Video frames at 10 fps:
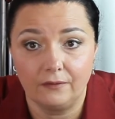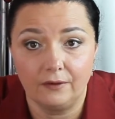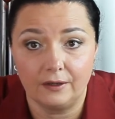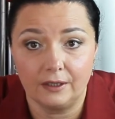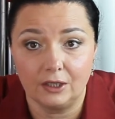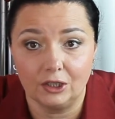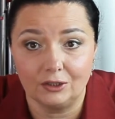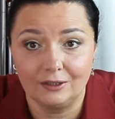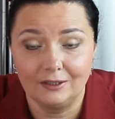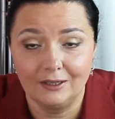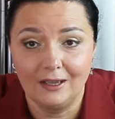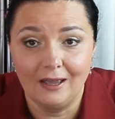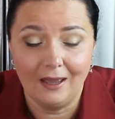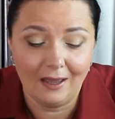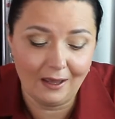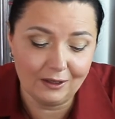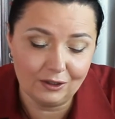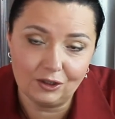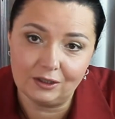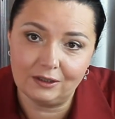Very good.
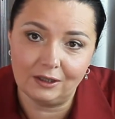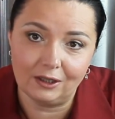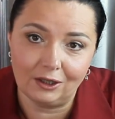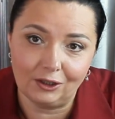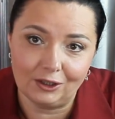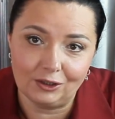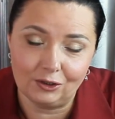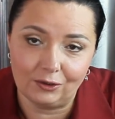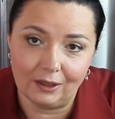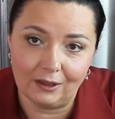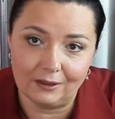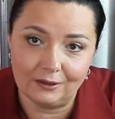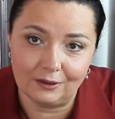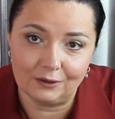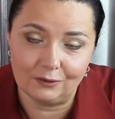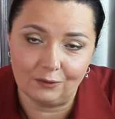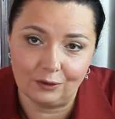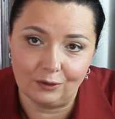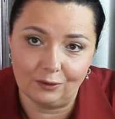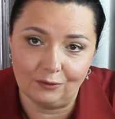Just a little history lesson for
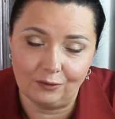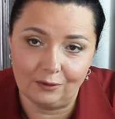you